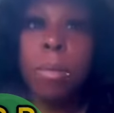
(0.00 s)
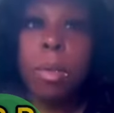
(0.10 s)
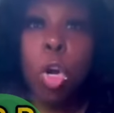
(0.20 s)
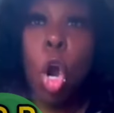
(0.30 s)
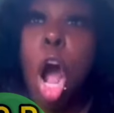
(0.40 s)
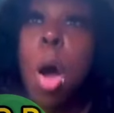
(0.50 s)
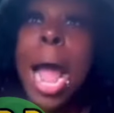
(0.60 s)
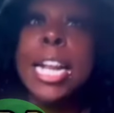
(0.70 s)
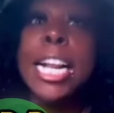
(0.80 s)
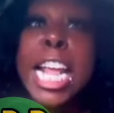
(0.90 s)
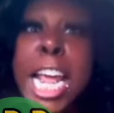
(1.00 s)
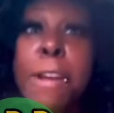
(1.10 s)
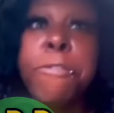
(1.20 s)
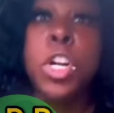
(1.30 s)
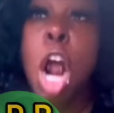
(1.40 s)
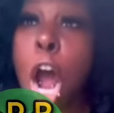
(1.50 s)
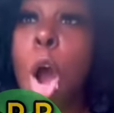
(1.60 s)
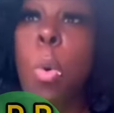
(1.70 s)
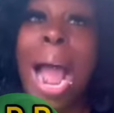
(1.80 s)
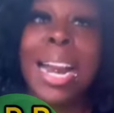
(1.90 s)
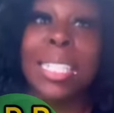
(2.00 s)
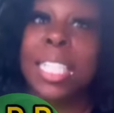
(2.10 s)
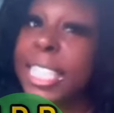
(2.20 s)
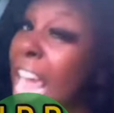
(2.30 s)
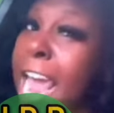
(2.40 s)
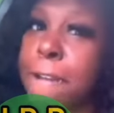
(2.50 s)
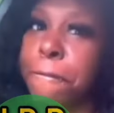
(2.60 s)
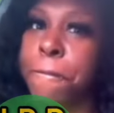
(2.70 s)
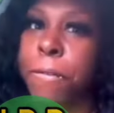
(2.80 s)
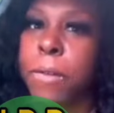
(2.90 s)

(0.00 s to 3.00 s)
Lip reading: Go and leave. No, while it's safe.